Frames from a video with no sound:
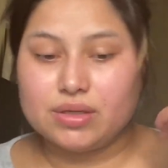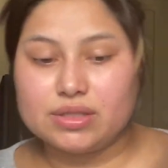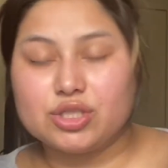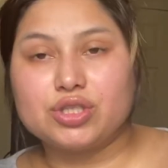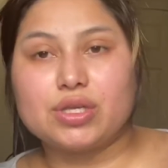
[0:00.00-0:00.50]

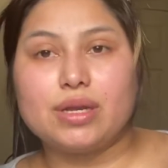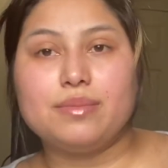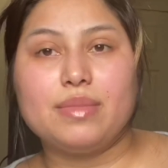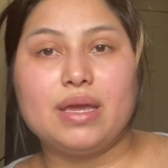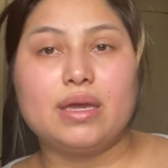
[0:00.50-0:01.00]
It's just gonna
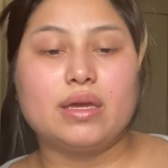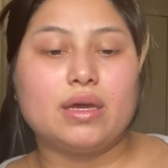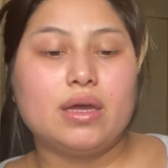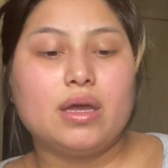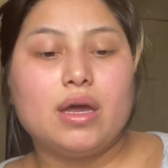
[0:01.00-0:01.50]
make
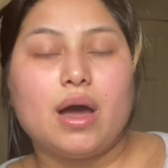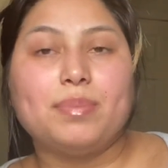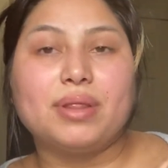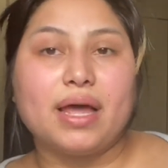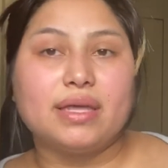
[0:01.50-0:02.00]

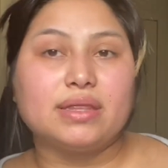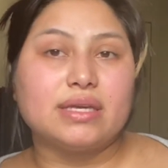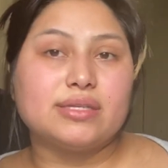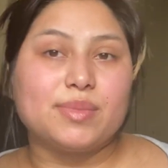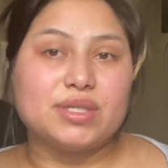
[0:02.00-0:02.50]
applying
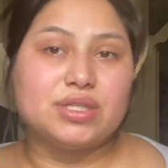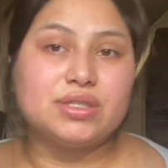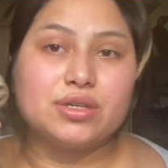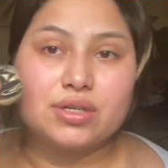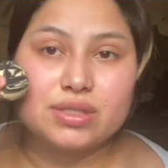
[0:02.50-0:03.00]
things much
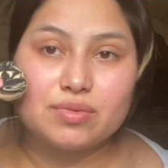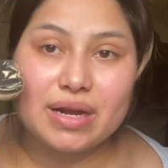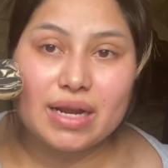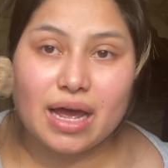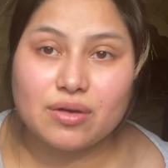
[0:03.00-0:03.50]
easier, because
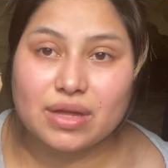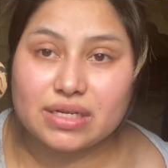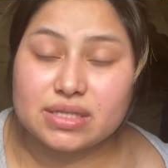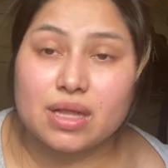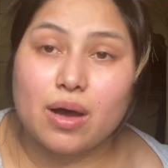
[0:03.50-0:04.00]
right now that
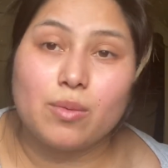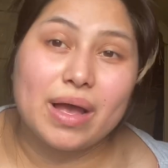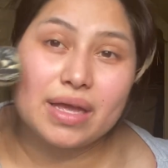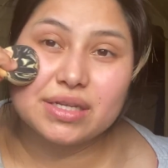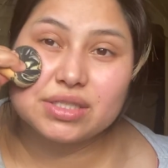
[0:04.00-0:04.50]
it's not
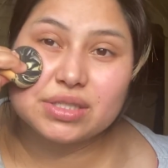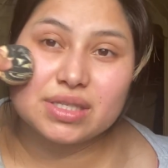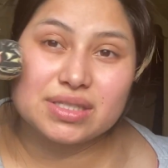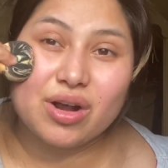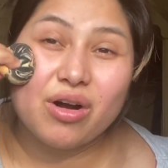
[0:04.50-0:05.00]
wet,
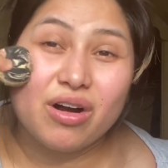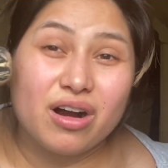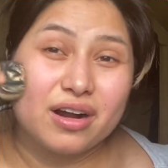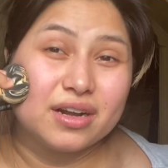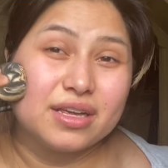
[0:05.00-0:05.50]
it's hard.